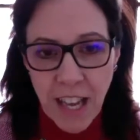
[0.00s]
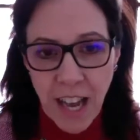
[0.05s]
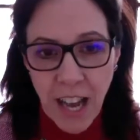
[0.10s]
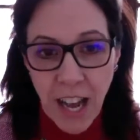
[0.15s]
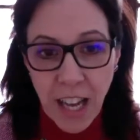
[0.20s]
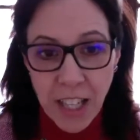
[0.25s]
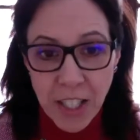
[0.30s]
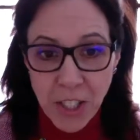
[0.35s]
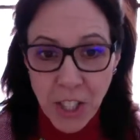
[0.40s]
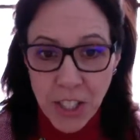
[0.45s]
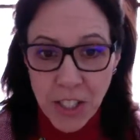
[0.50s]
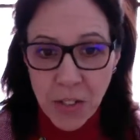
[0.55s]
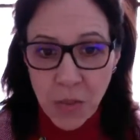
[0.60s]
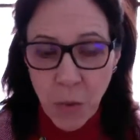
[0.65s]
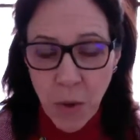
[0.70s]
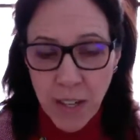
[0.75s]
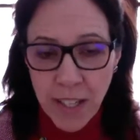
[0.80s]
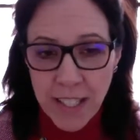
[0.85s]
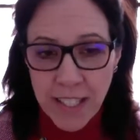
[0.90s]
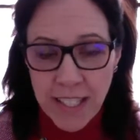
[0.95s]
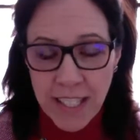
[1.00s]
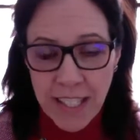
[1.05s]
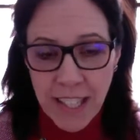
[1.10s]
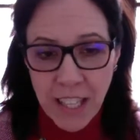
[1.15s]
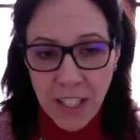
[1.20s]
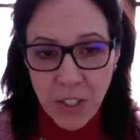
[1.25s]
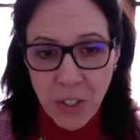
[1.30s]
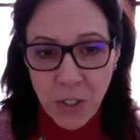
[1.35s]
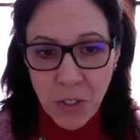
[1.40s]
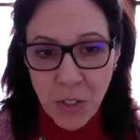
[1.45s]
I just wanted to
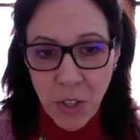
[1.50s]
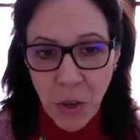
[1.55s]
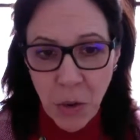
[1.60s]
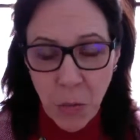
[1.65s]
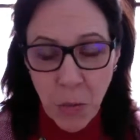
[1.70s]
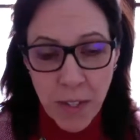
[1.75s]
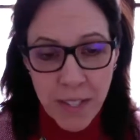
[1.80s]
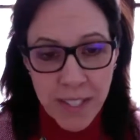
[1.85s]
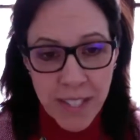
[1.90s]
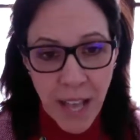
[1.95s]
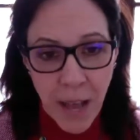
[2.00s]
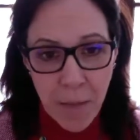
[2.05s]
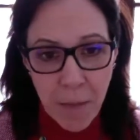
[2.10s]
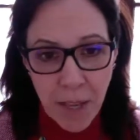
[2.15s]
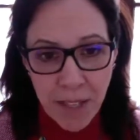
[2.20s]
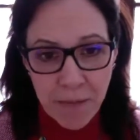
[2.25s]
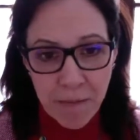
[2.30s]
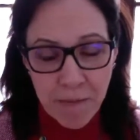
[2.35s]
let you know what's coming.